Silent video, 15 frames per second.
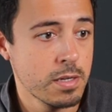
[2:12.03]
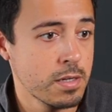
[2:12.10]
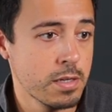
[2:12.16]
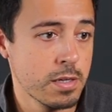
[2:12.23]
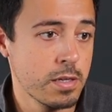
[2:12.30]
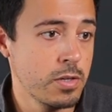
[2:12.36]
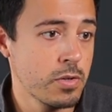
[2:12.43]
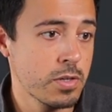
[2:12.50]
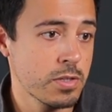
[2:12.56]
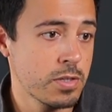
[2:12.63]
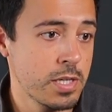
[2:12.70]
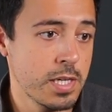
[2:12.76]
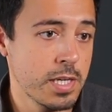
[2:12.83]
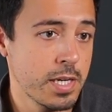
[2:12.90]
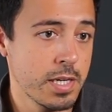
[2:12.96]
You can
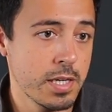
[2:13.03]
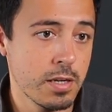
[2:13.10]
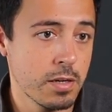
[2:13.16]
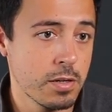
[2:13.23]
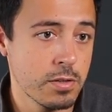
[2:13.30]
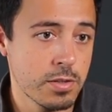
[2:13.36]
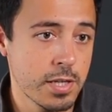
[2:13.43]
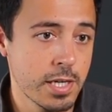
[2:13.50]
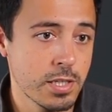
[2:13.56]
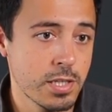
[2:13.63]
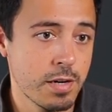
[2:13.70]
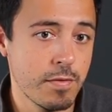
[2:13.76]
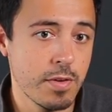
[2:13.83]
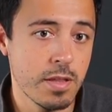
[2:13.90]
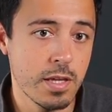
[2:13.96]
see that it understands
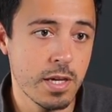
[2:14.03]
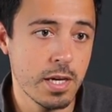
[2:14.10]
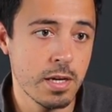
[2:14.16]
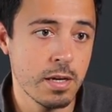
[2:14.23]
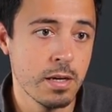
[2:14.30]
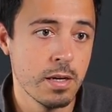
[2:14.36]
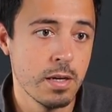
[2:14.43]
everything.